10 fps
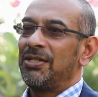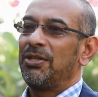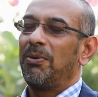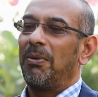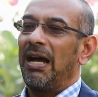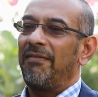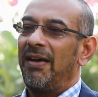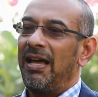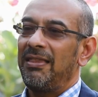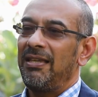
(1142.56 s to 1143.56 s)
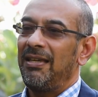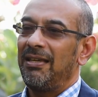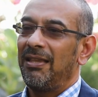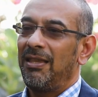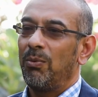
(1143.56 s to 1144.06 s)
So I've had
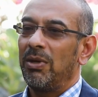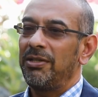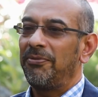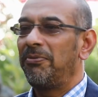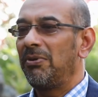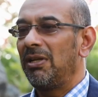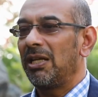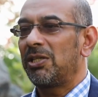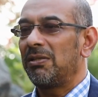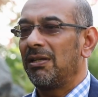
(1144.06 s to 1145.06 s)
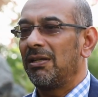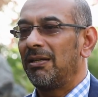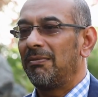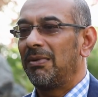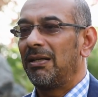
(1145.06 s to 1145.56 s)
the wonderful,
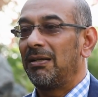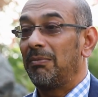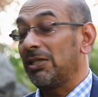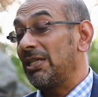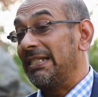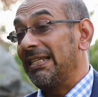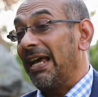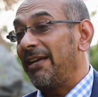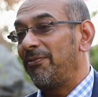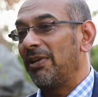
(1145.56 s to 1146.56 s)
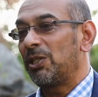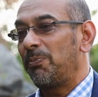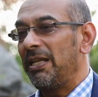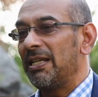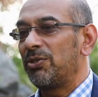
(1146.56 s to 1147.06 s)
actually delightful
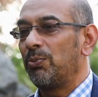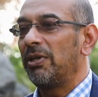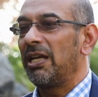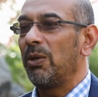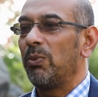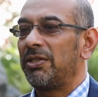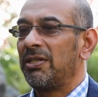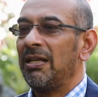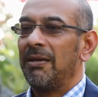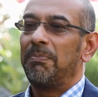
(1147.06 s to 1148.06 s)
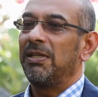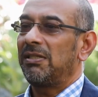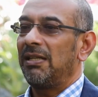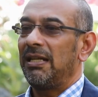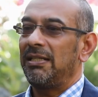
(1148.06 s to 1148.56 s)
experience working with
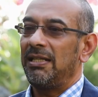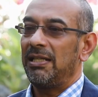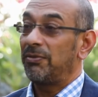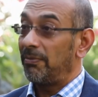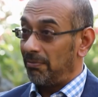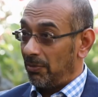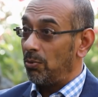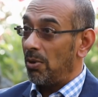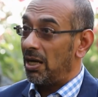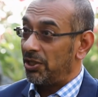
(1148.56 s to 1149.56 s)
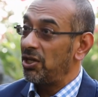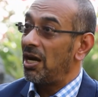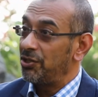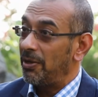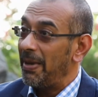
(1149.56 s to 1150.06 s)
personalities who are
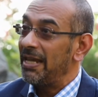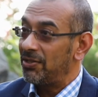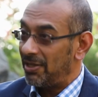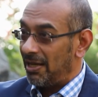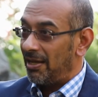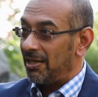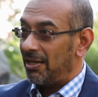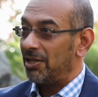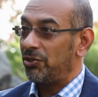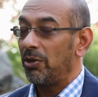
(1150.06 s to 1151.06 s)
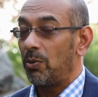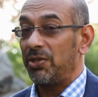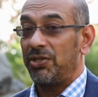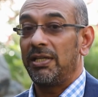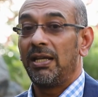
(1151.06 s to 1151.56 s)
Sharjah based, as your
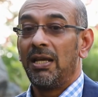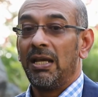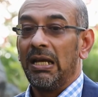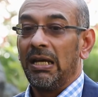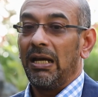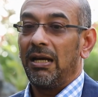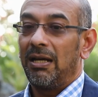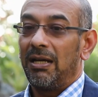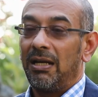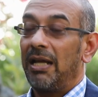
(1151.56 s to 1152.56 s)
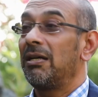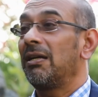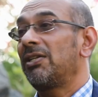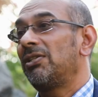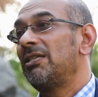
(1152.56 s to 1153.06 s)
question, like
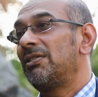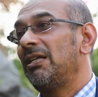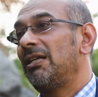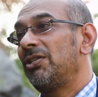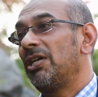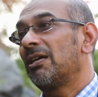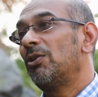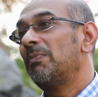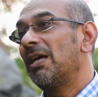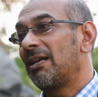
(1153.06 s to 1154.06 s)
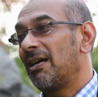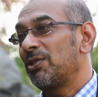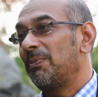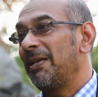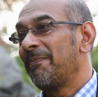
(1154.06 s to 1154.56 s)
Her Excellency Sheikh Lubna
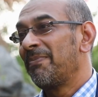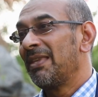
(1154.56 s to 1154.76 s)
Al-Qasimi.